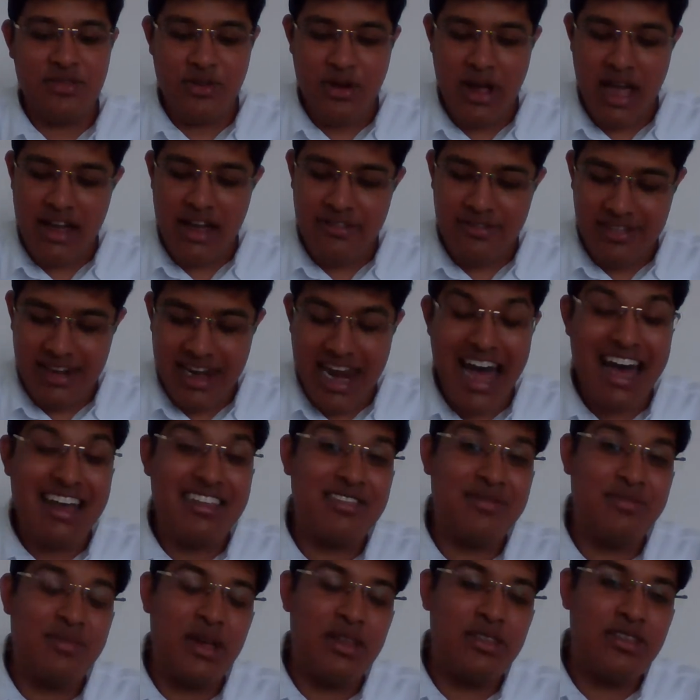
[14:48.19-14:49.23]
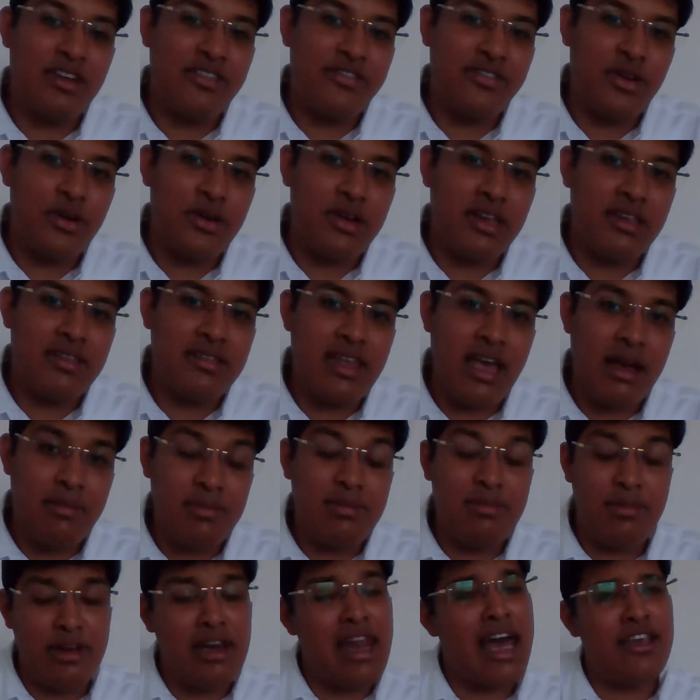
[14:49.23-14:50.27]
to have last month of your
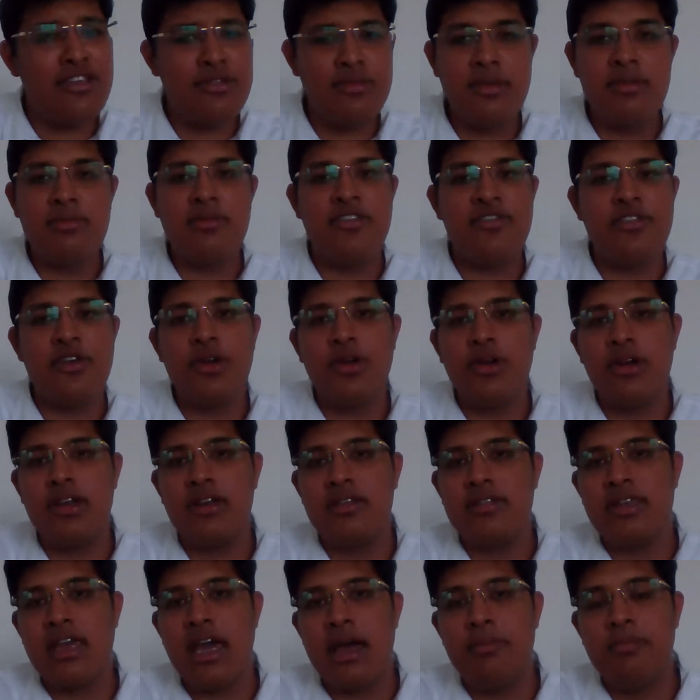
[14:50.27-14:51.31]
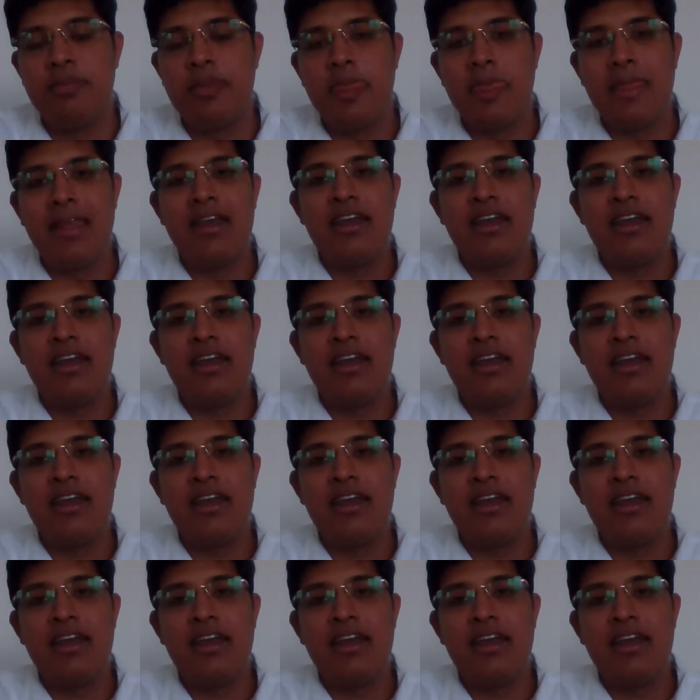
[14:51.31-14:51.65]
exam, last month before your exam,